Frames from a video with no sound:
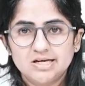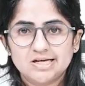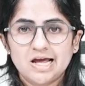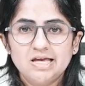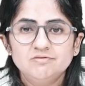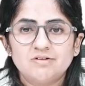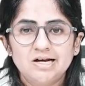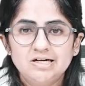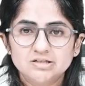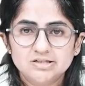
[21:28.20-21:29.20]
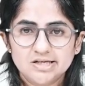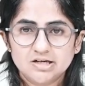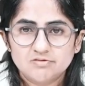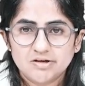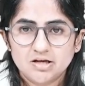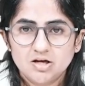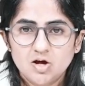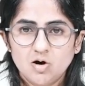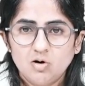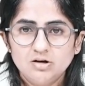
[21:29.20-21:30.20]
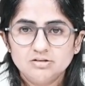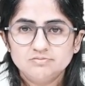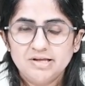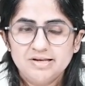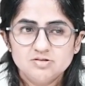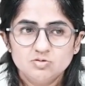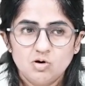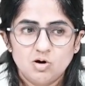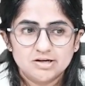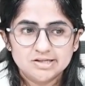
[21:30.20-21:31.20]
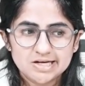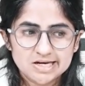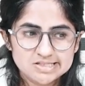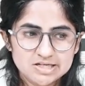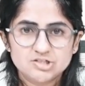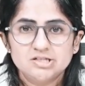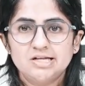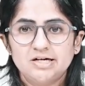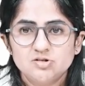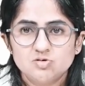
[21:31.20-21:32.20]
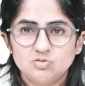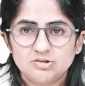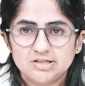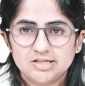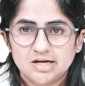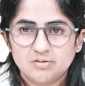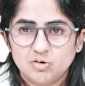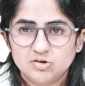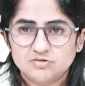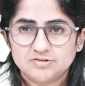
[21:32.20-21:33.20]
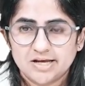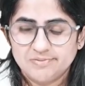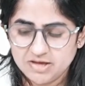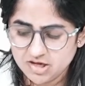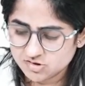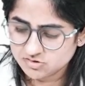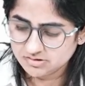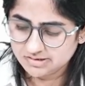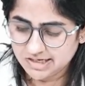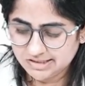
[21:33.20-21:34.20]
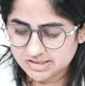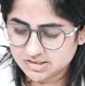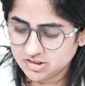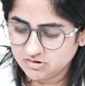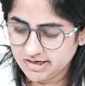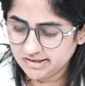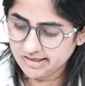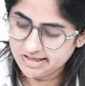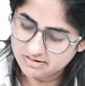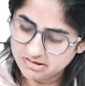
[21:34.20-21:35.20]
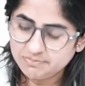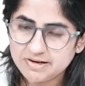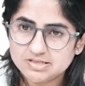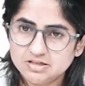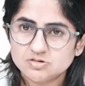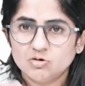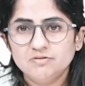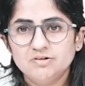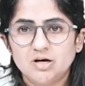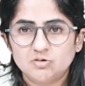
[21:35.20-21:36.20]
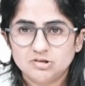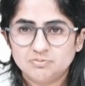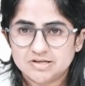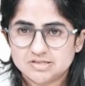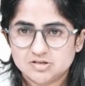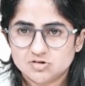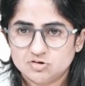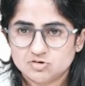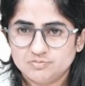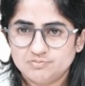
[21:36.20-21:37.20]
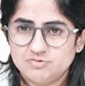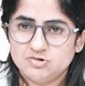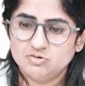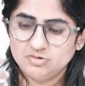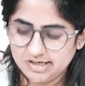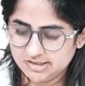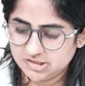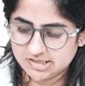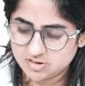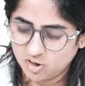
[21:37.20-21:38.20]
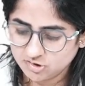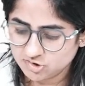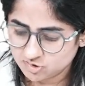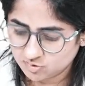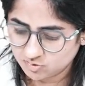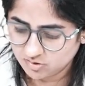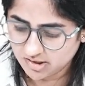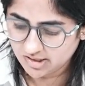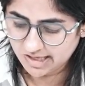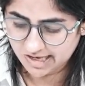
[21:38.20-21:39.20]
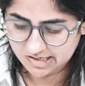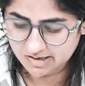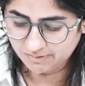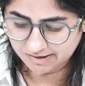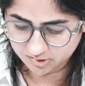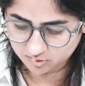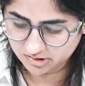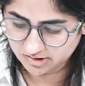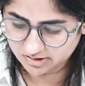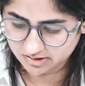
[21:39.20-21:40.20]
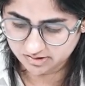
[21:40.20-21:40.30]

crying while turning away, or there is no organization that is noted at that point of time. So, they are dysregulated in the presence or without the presence also. So, it does not show any particular